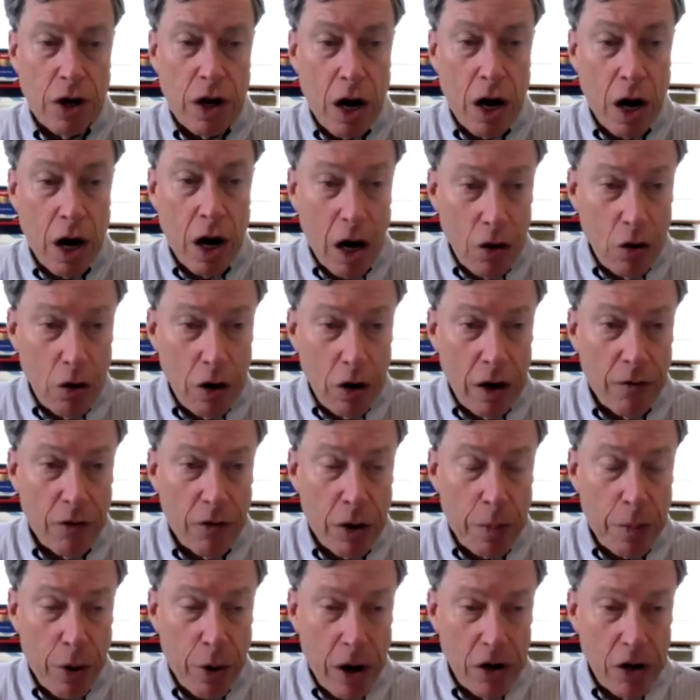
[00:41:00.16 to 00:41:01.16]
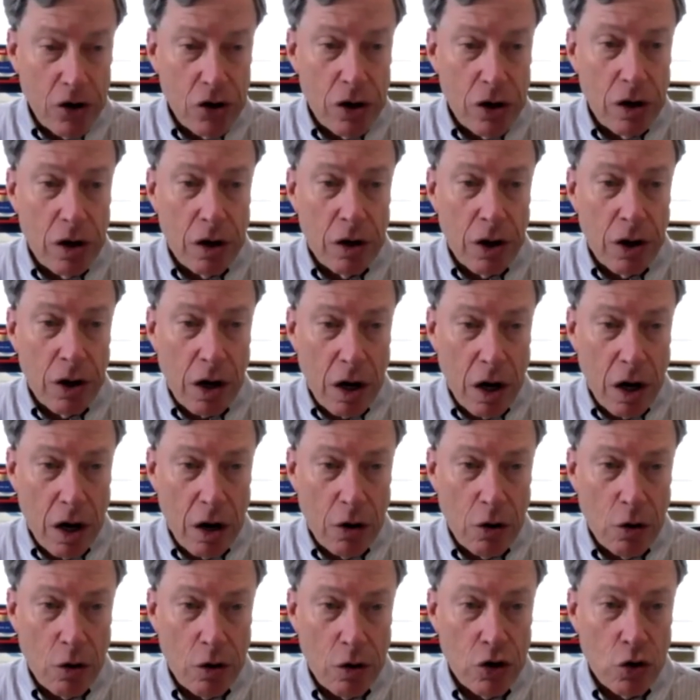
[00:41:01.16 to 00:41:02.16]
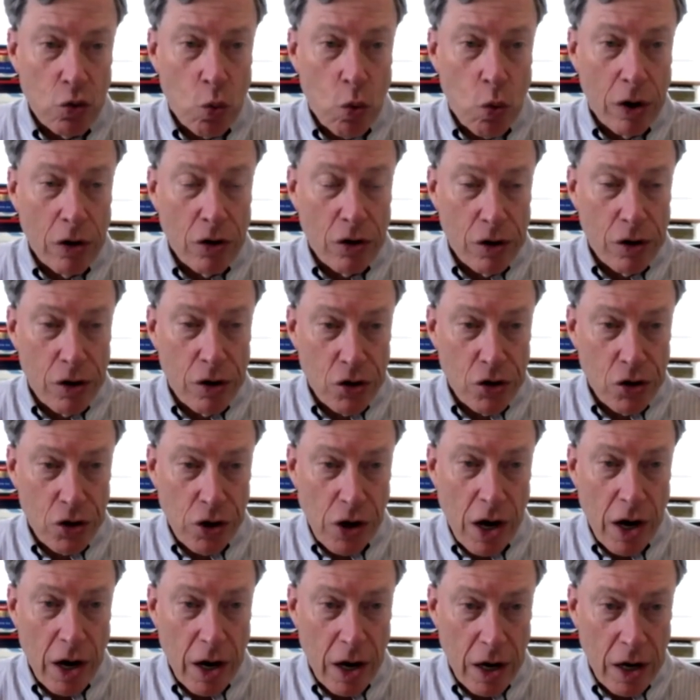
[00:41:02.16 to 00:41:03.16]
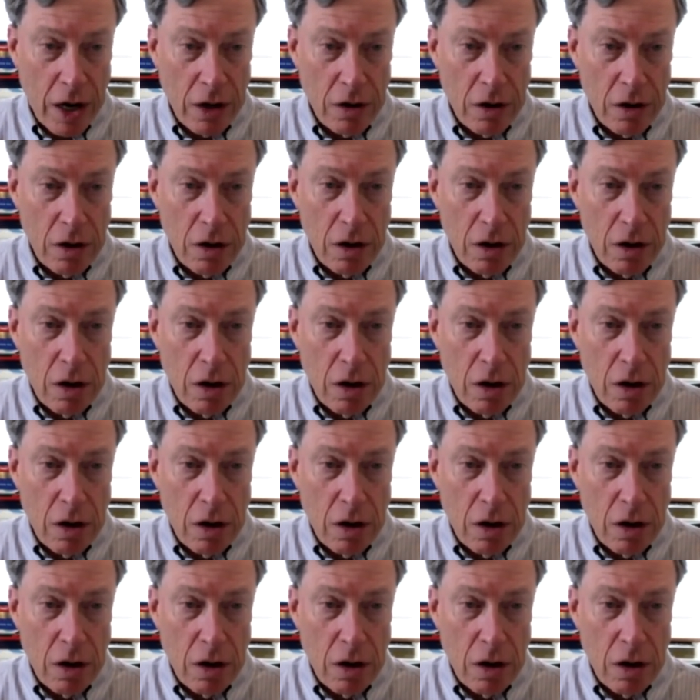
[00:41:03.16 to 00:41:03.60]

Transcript: the president and the Congress want to decide